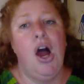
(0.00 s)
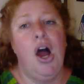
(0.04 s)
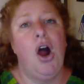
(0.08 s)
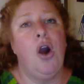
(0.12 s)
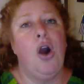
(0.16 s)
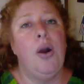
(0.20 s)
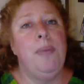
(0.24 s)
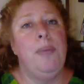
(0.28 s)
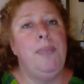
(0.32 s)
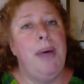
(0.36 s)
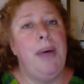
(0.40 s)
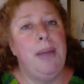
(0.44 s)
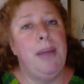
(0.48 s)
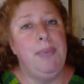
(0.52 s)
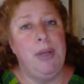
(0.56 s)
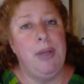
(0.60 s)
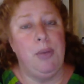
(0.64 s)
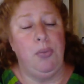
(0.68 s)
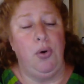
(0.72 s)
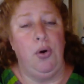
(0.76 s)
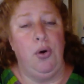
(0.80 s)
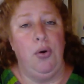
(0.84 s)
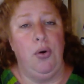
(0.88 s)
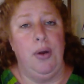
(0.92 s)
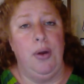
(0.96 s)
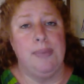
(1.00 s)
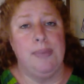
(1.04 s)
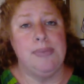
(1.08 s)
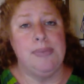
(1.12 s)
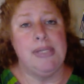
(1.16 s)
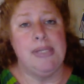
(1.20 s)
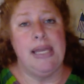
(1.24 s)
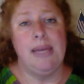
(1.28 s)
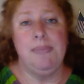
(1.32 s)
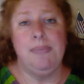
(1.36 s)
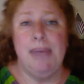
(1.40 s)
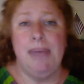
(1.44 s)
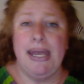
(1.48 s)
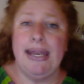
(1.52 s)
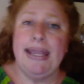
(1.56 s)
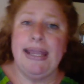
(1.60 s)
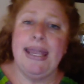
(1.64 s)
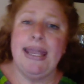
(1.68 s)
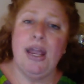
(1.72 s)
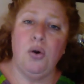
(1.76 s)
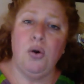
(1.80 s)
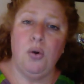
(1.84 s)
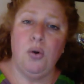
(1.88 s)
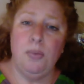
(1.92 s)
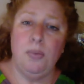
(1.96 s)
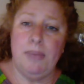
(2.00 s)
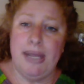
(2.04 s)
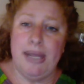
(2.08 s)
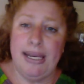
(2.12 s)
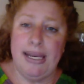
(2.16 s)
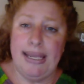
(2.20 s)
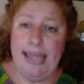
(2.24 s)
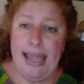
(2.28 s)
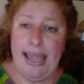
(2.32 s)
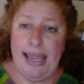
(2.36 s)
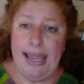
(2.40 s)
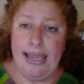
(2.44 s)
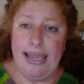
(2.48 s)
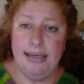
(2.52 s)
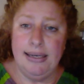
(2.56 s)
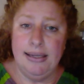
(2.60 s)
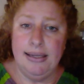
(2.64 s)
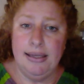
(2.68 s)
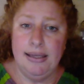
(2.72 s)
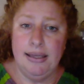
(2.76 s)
are on public programs like Medicare or Medicaid.